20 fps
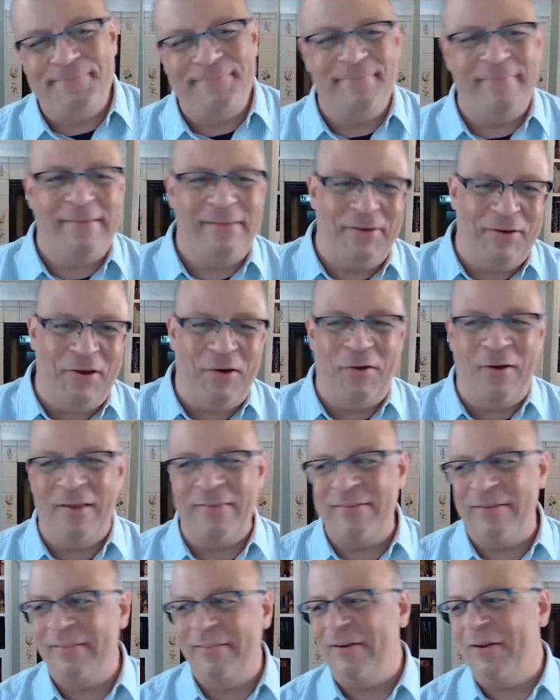
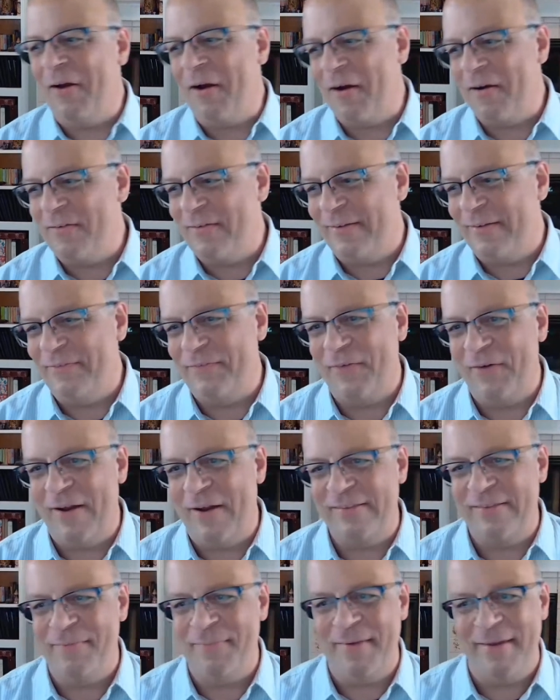it's a little hard for
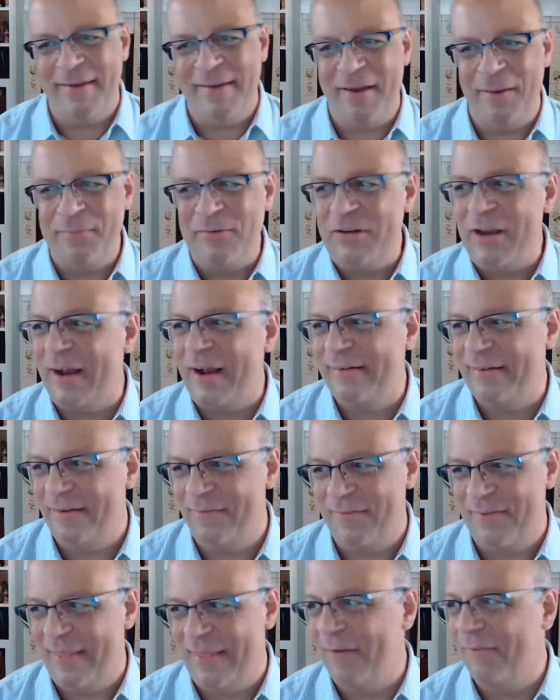us to be
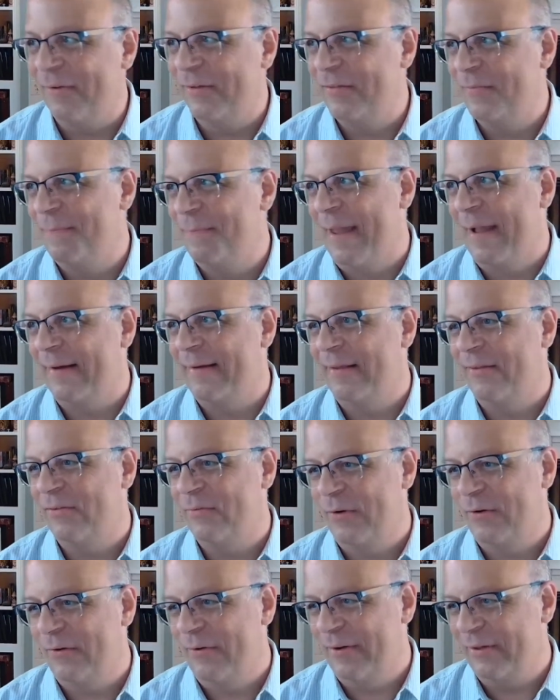objective in that respect as
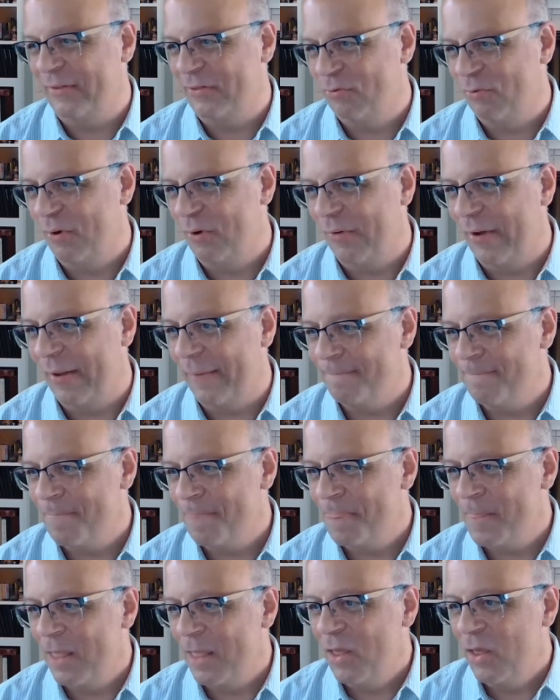we're going through it.
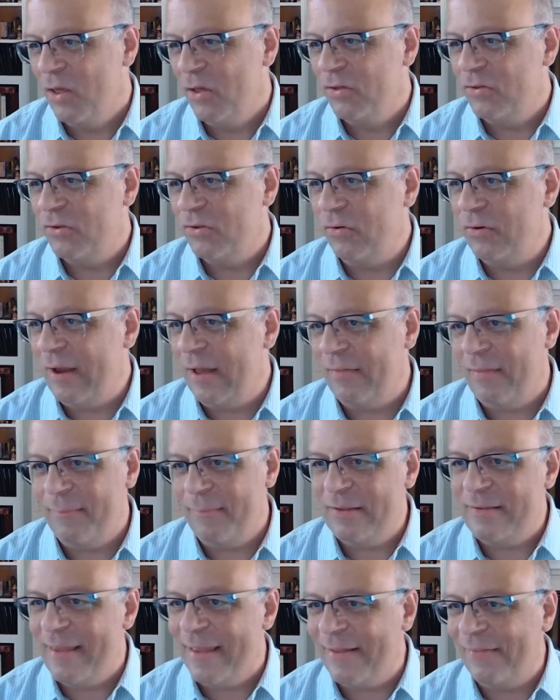So now let
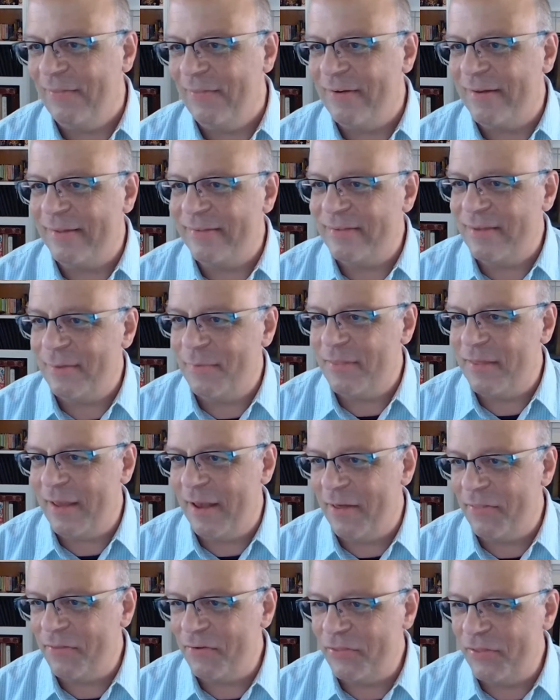me take a look at some of the
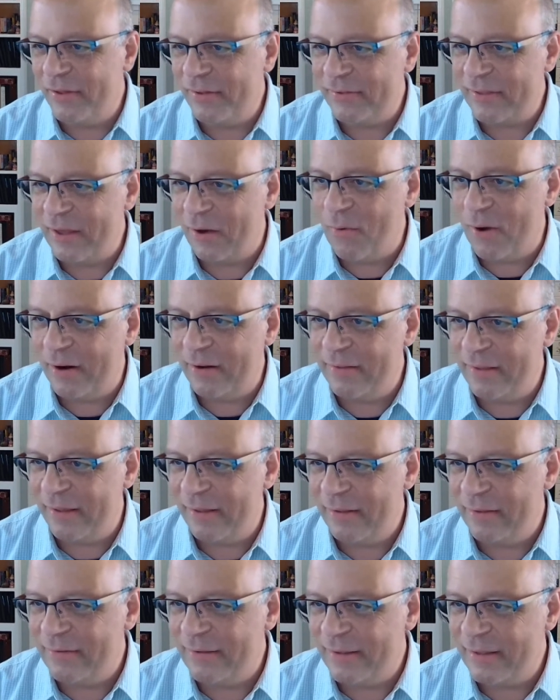other things I wanted
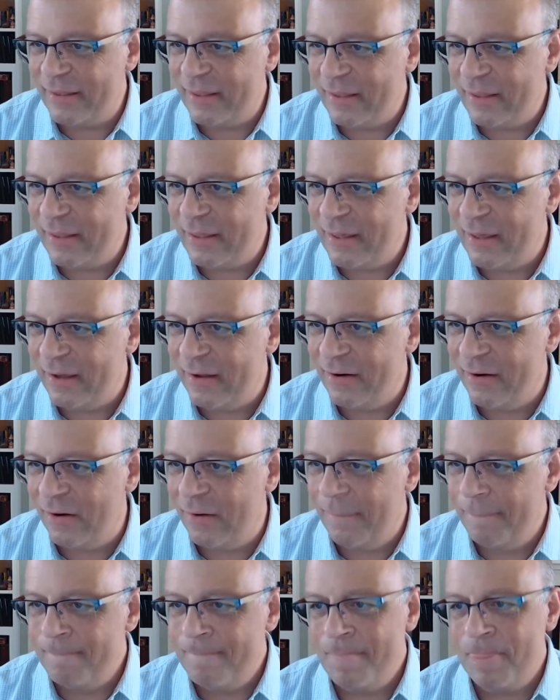to
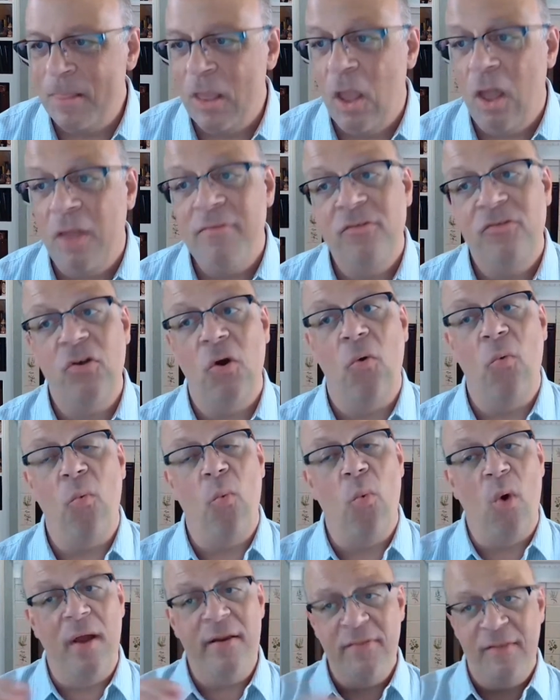hear. So
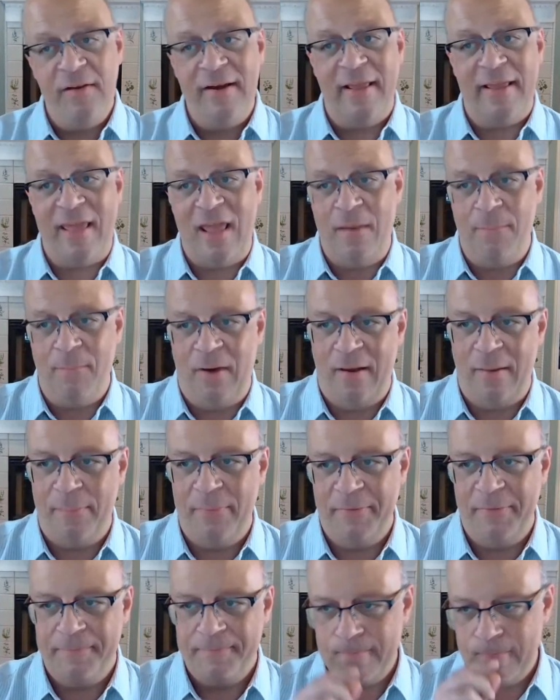one thing that came
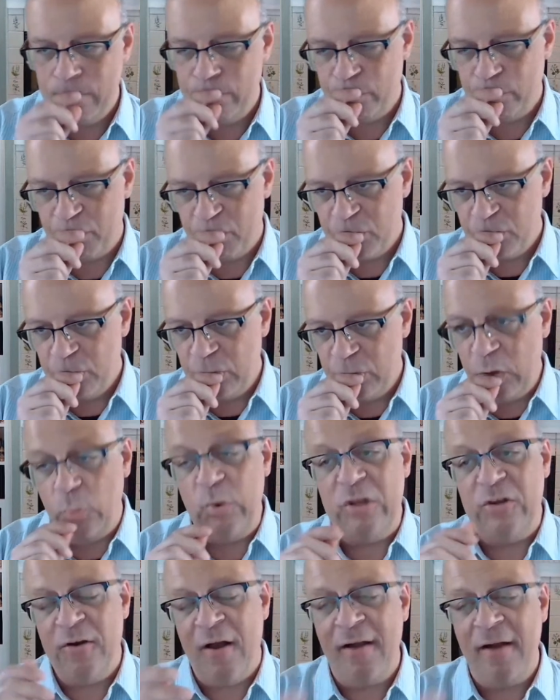up,
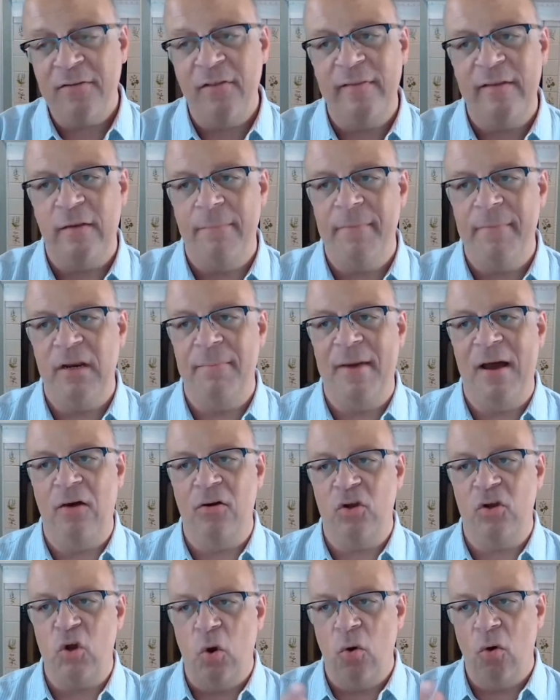we talked a little bit
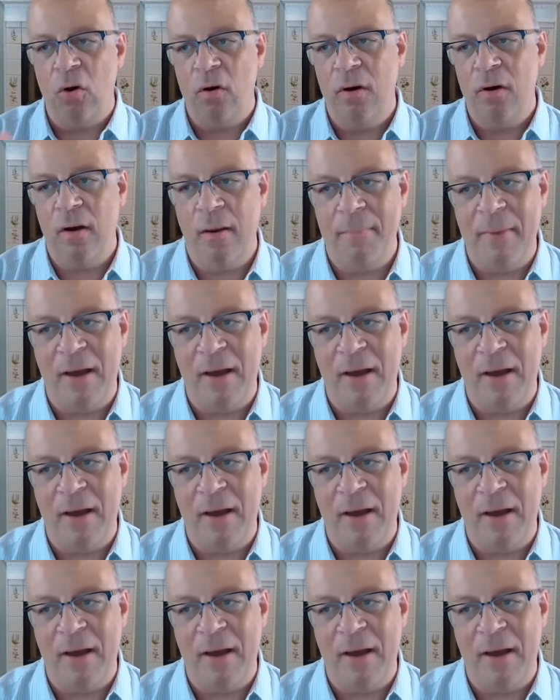about core